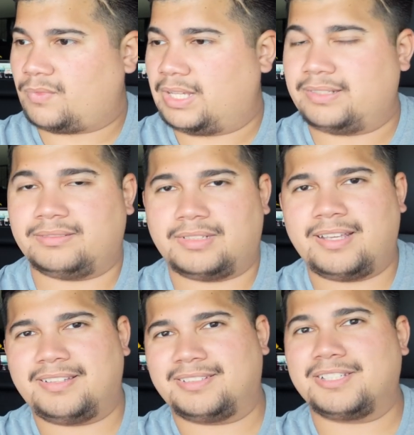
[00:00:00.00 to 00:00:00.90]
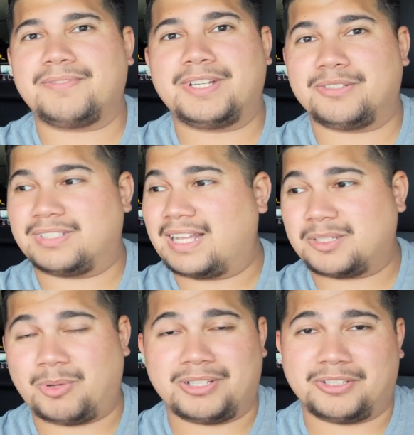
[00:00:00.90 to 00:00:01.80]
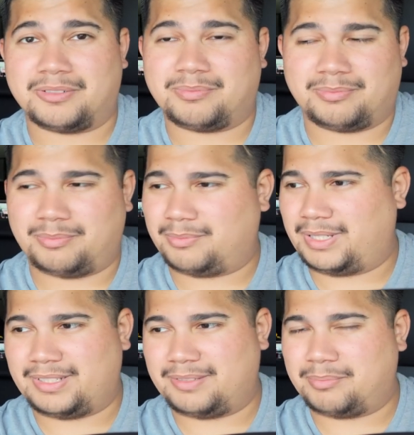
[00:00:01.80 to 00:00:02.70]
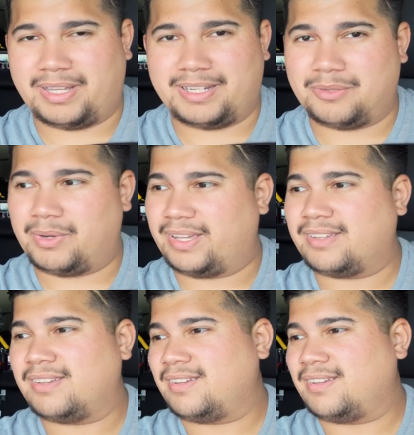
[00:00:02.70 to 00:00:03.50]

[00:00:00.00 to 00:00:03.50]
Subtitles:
And this video is not sponsored by any way.